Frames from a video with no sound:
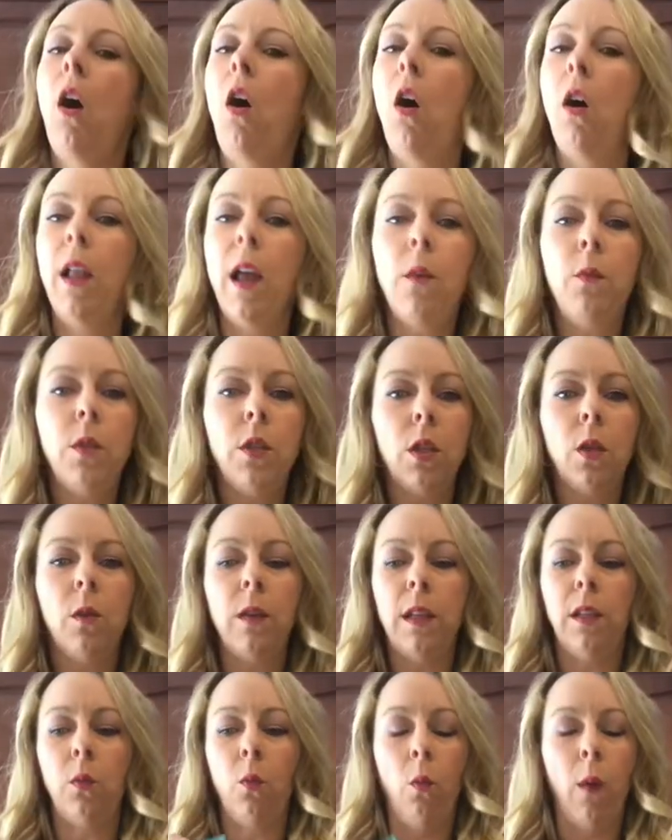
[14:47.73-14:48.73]
All I would do
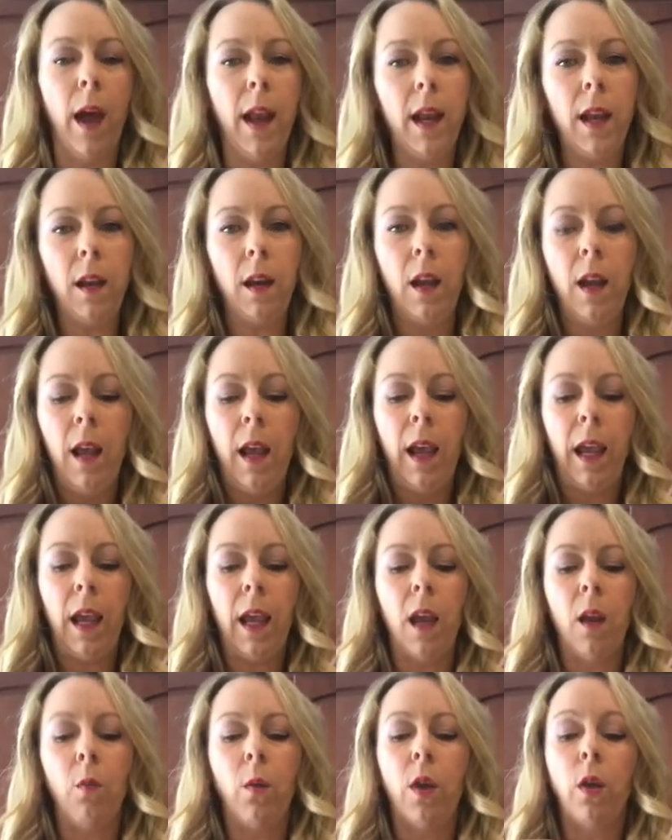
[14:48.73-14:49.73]
is wet it,
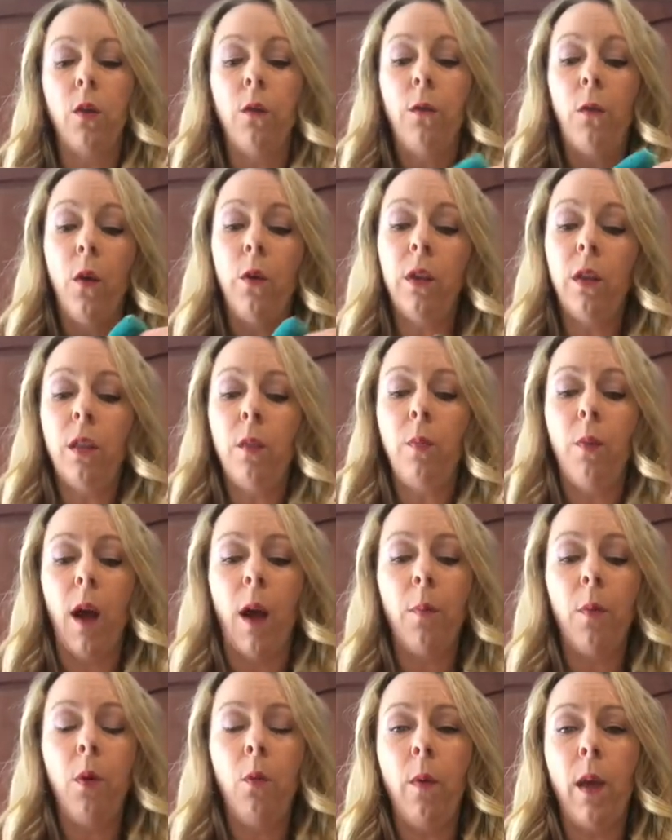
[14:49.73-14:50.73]
and when you fold it the
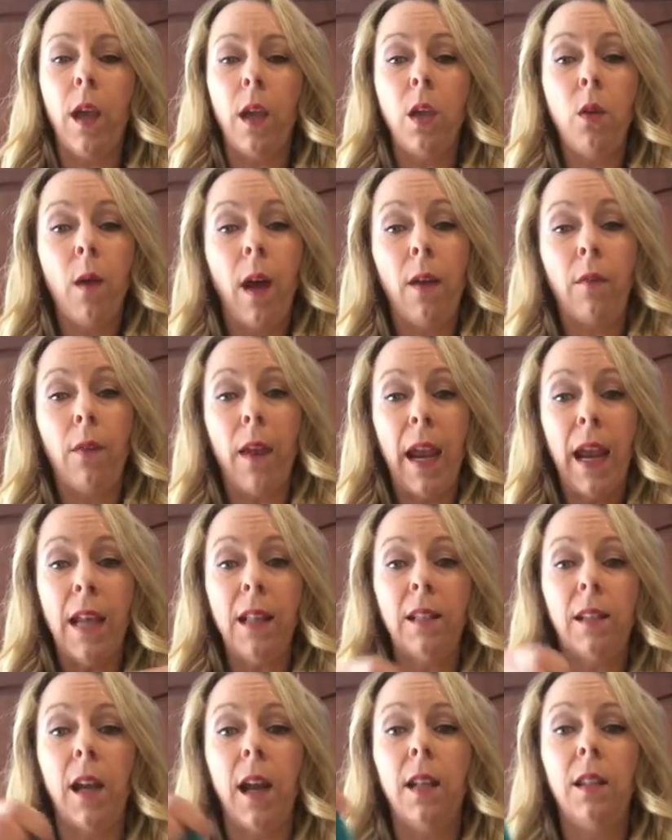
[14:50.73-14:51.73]
proper way, you have
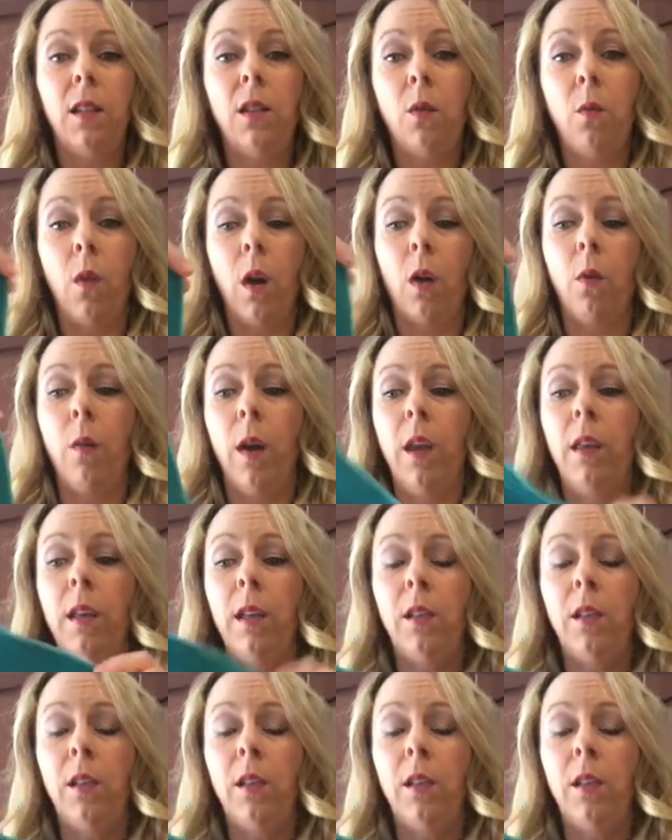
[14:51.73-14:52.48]
8 sides to work with.